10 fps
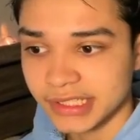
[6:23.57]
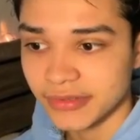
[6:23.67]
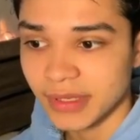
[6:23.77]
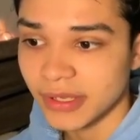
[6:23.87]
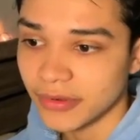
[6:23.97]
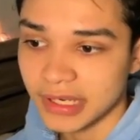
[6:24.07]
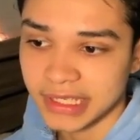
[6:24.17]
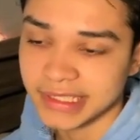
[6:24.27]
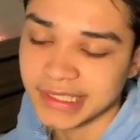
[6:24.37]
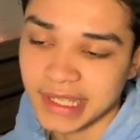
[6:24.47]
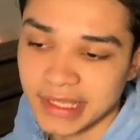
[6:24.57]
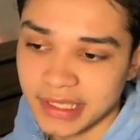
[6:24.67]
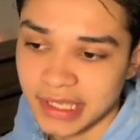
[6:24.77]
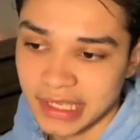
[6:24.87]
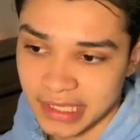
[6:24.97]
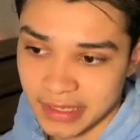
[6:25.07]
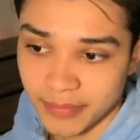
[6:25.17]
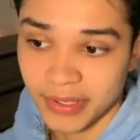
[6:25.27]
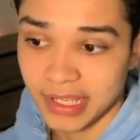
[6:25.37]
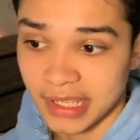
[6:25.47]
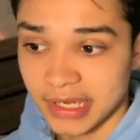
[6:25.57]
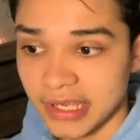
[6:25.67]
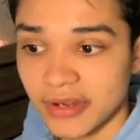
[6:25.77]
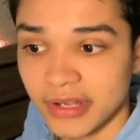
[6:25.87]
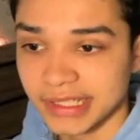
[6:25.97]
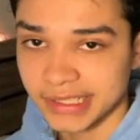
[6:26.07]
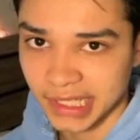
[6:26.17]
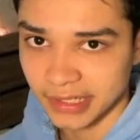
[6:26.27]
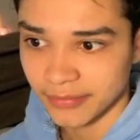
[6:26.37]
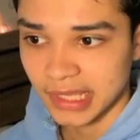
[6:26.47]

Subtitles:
you can go to extend and put it in here instead.